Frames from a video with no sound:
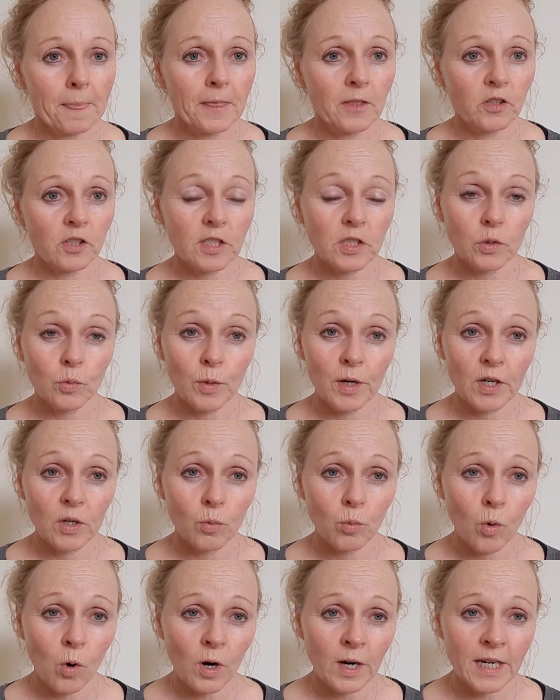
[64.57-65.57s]
just a word of
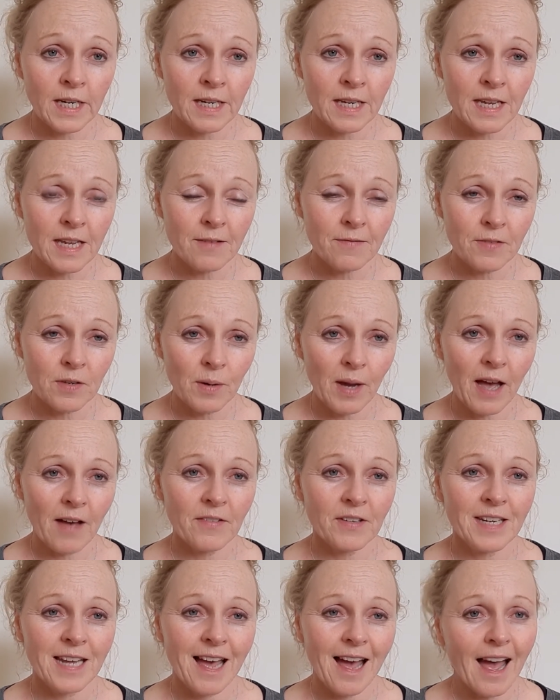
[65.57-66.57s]
warning, if you have
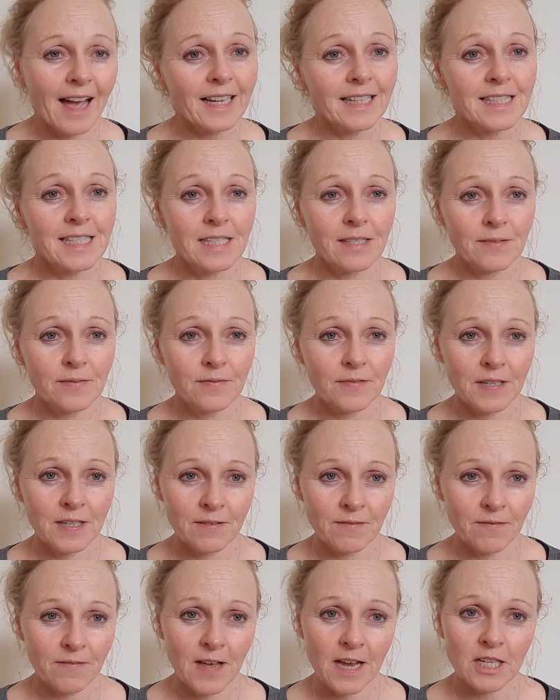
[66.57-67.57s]
an active
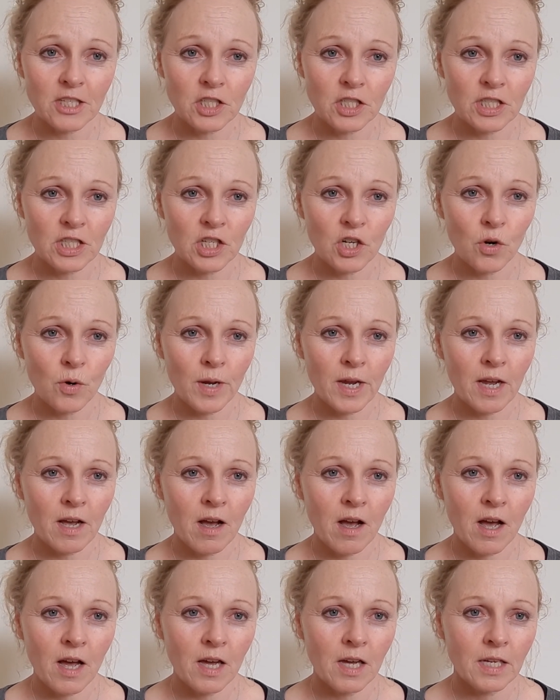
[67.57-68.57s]
infection going
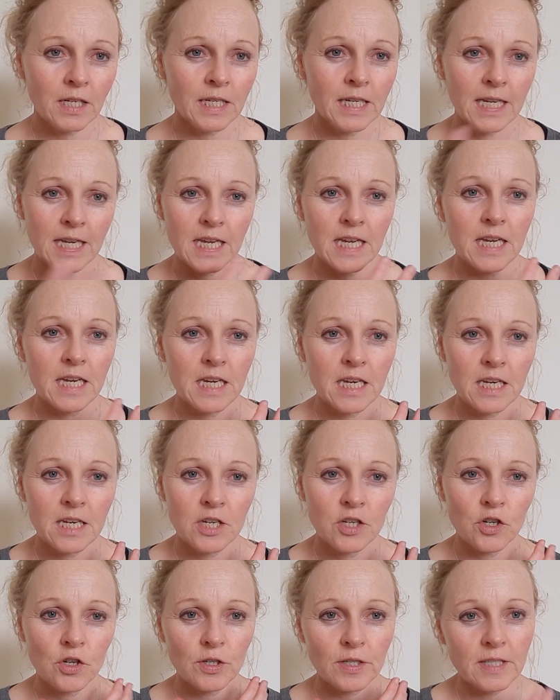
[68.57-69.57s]
on in
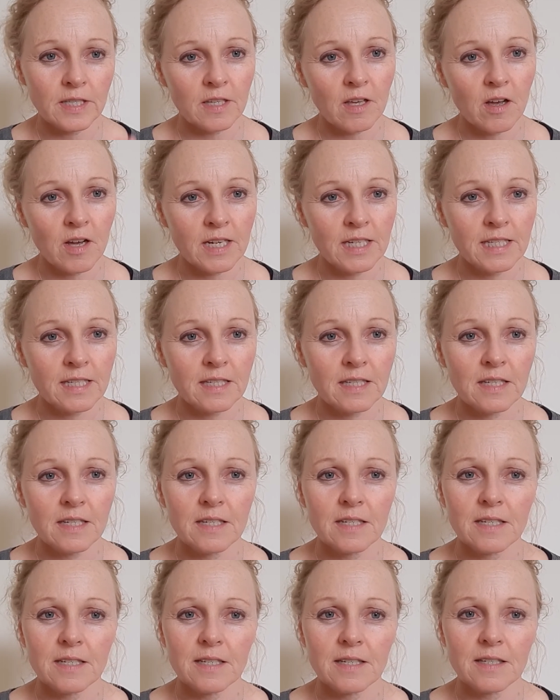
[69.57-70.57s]
your
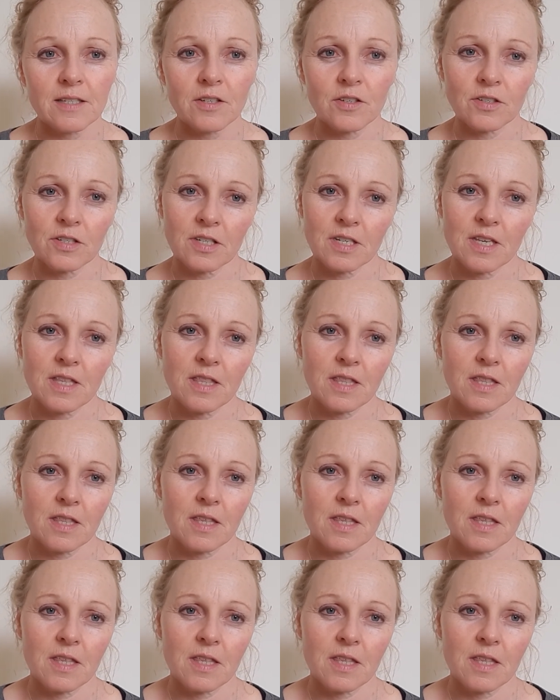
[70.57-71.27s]
sinuses, your teeth,